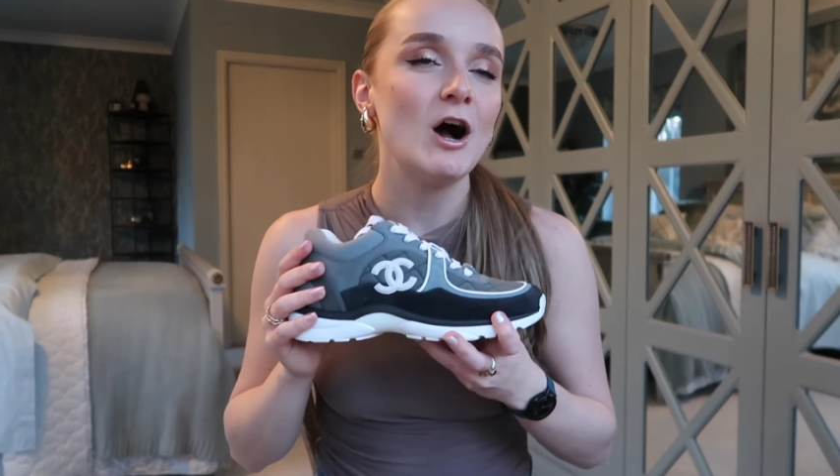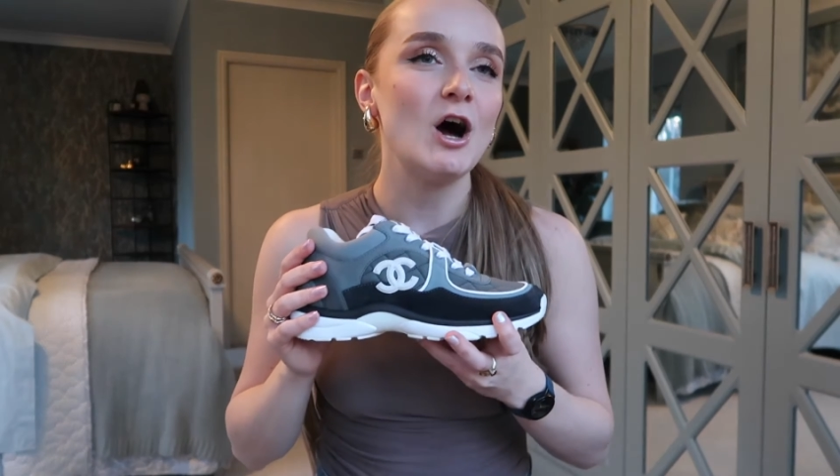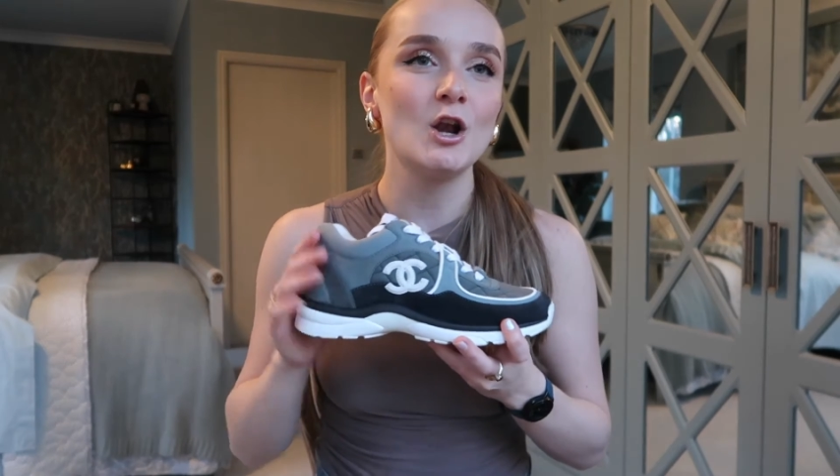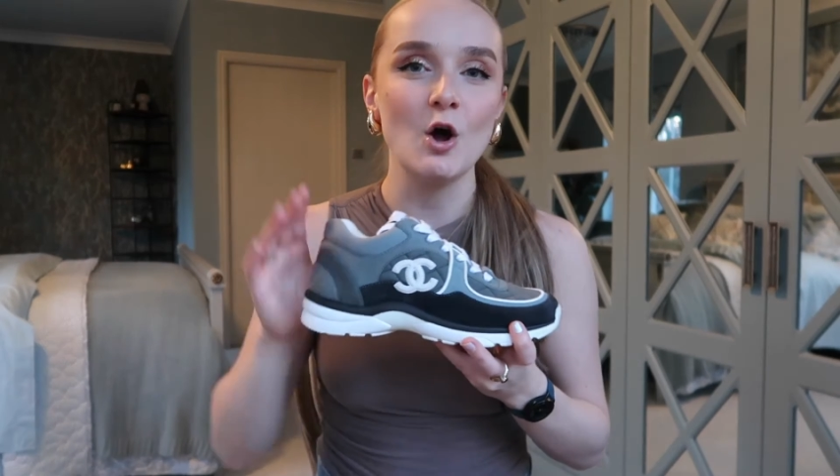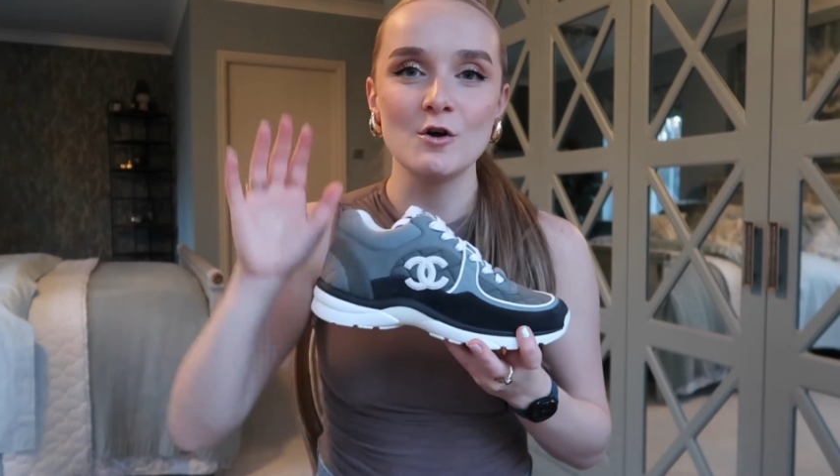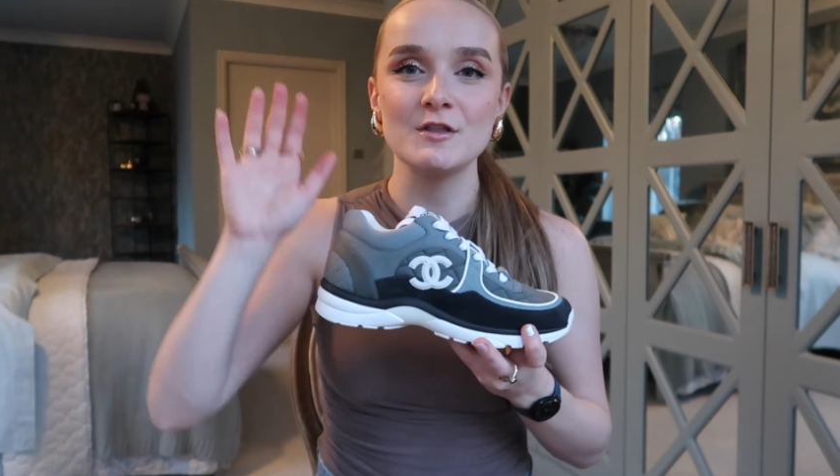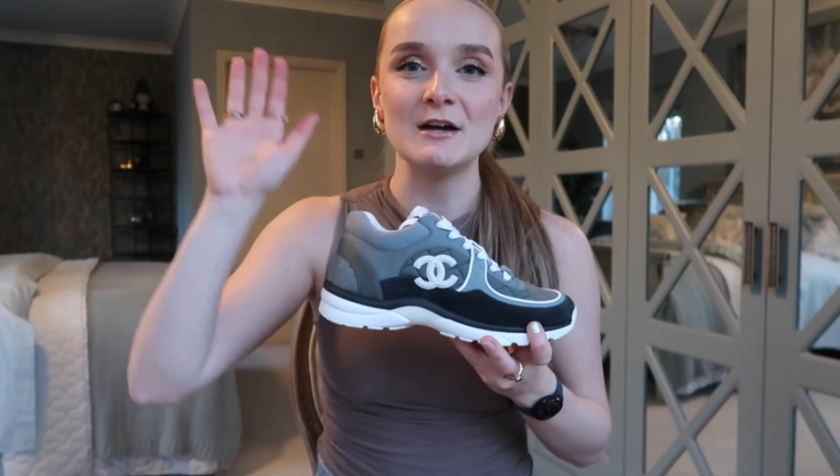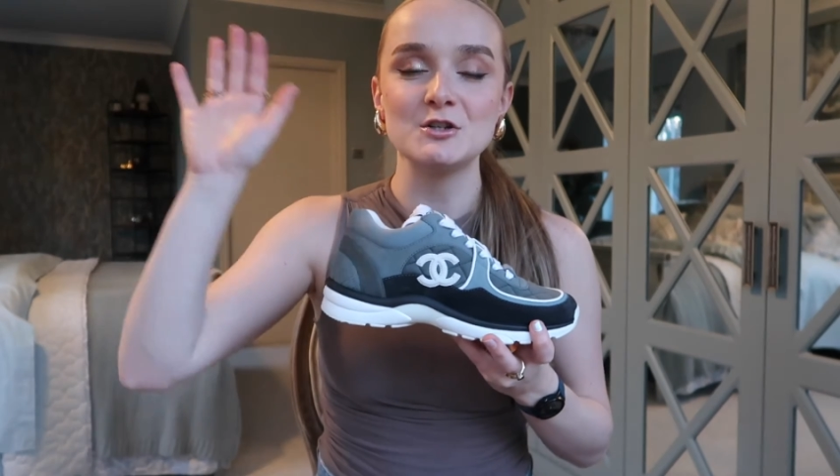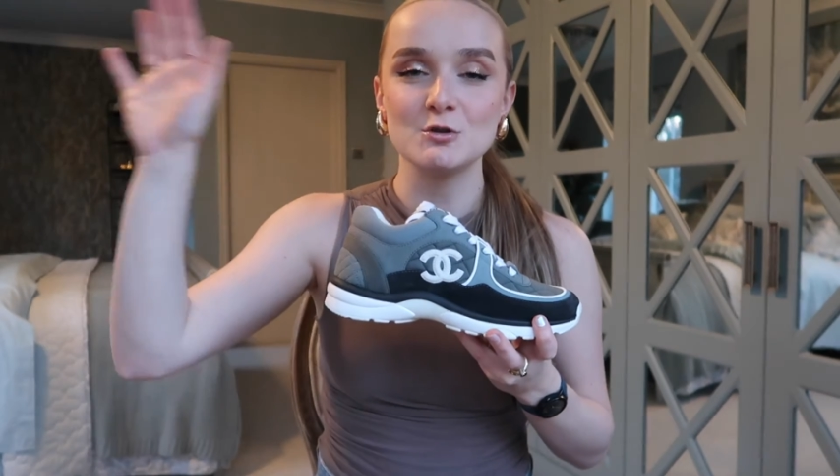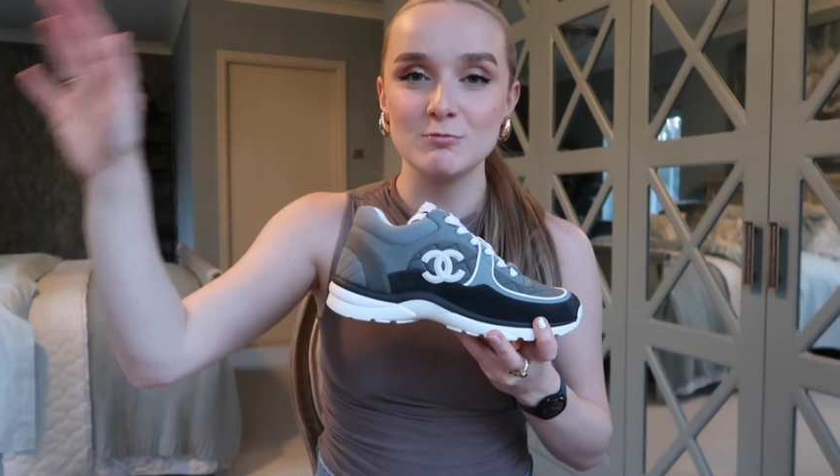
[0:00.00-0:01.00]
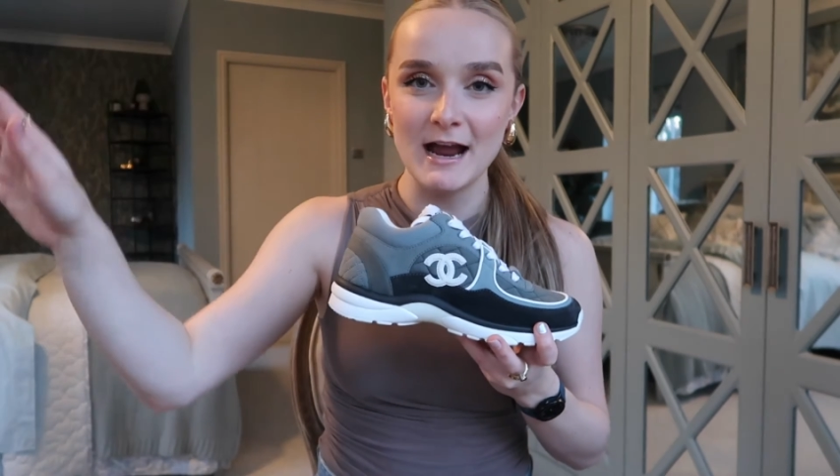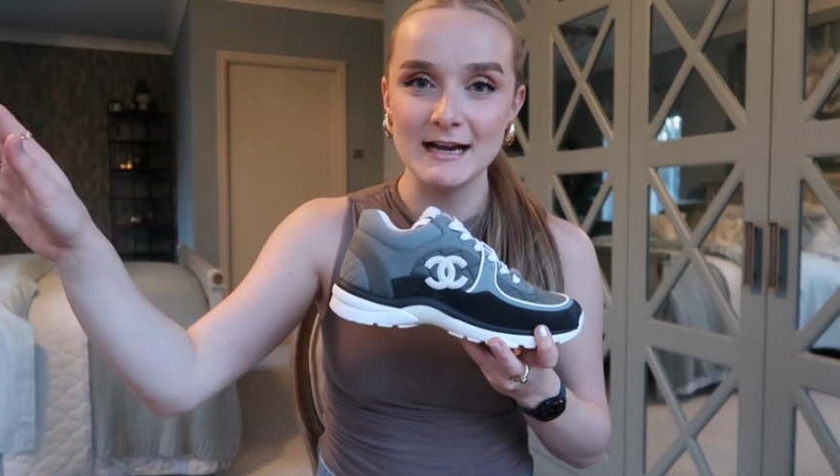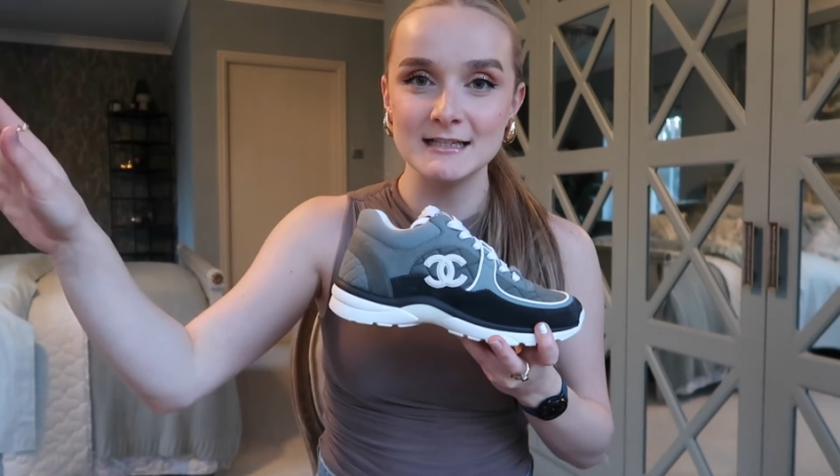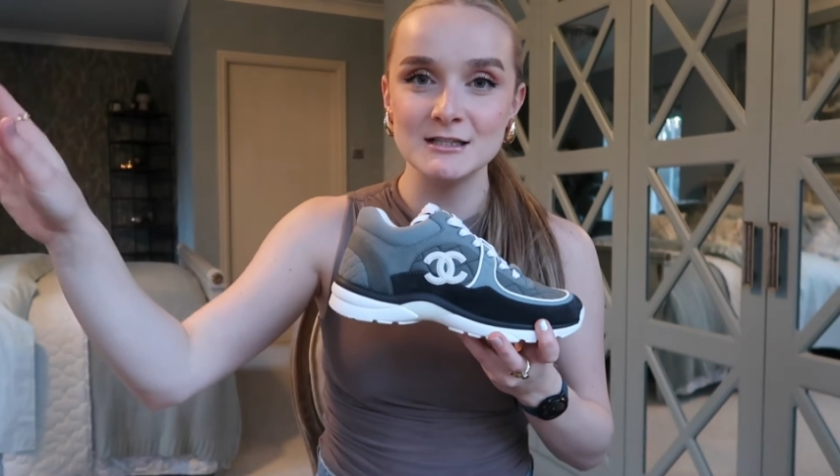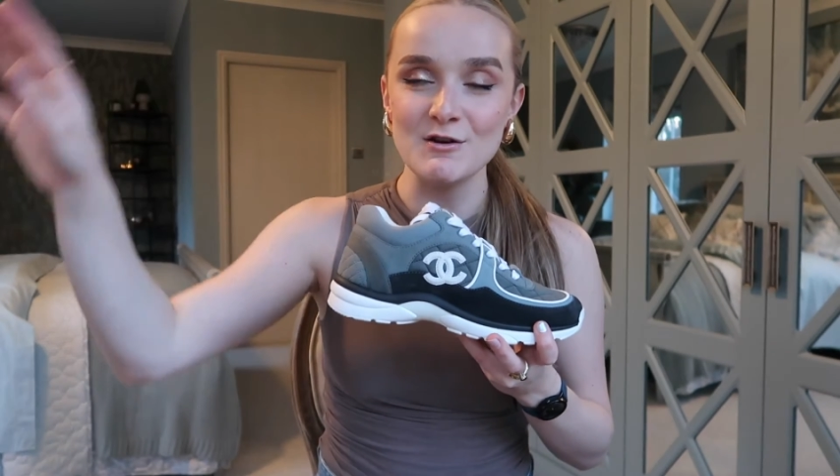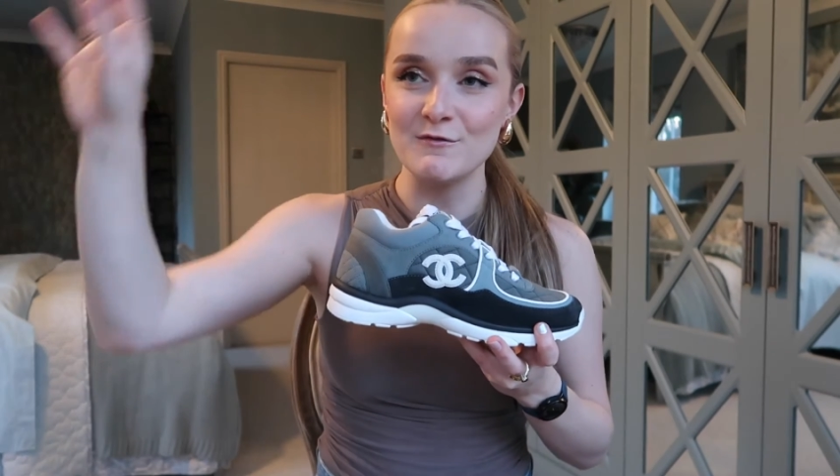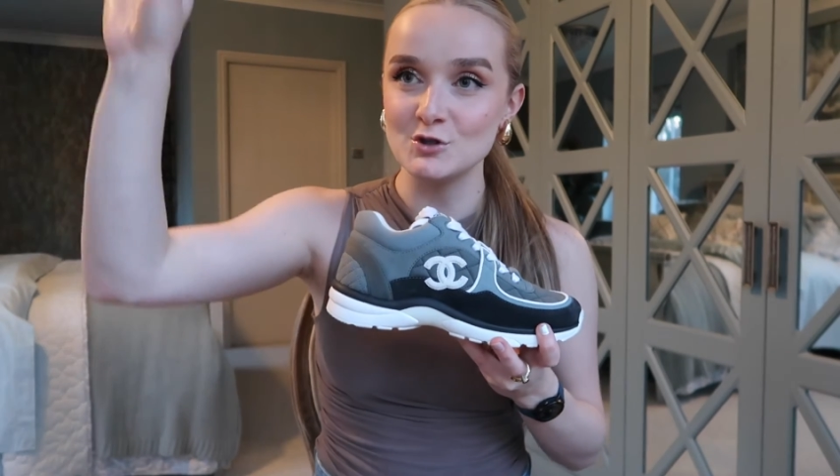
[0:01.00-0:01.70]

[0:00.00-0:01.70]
along that trend of